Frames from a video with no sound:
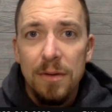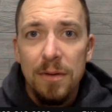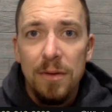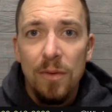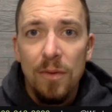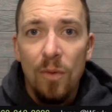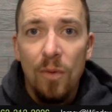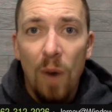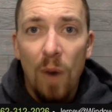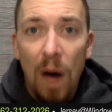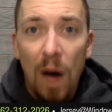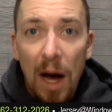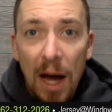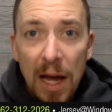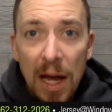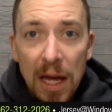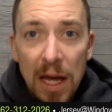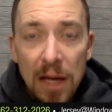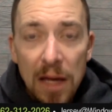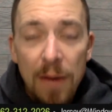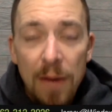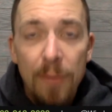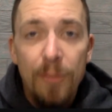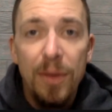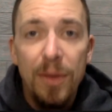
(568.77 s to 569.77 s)

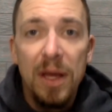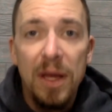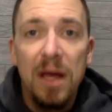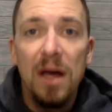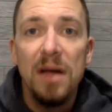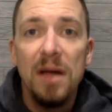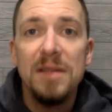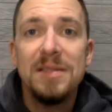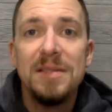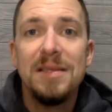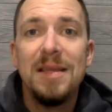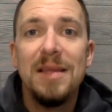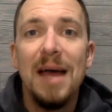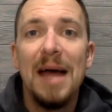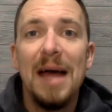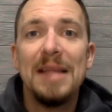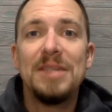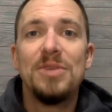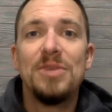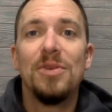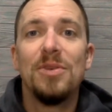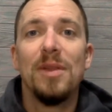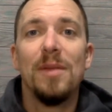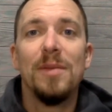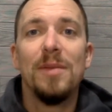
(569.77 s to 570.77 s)
Why? Because
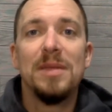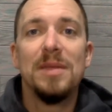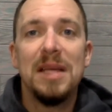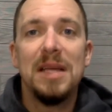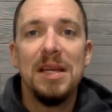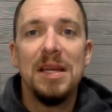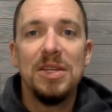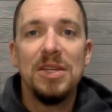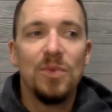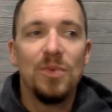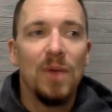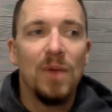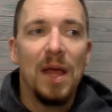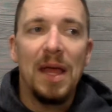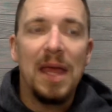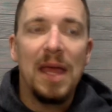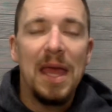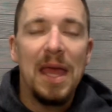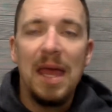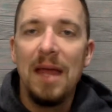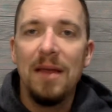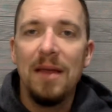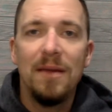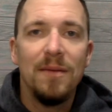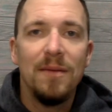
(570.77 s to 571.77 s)
that's your limitation. Well, I
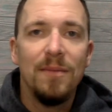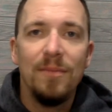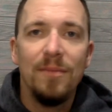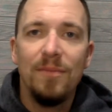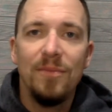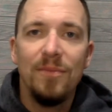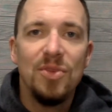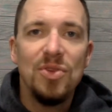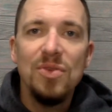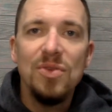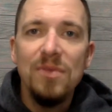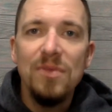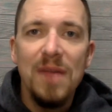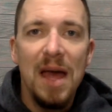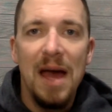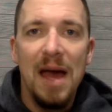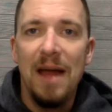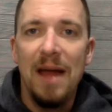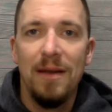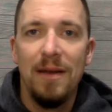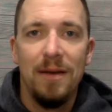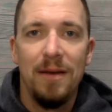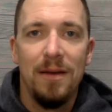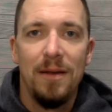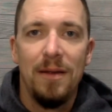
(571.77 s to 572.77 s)
can't do that.